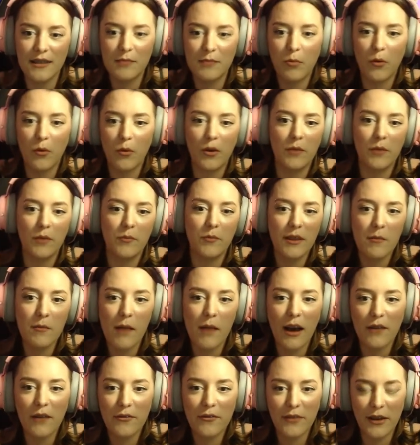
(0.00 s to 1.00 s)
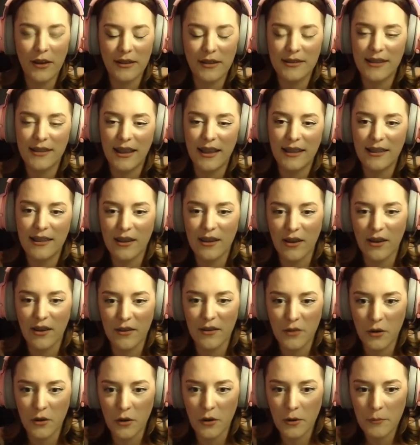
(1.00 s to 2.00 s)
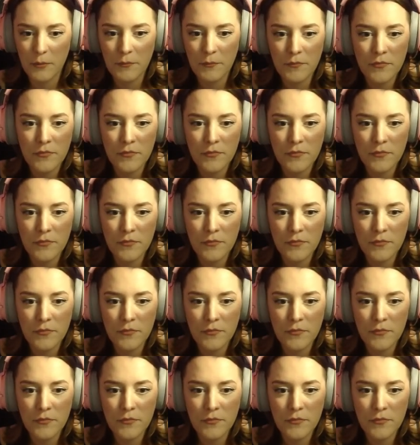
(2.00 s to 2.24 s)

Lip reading: point with the amount of first aid that I've got.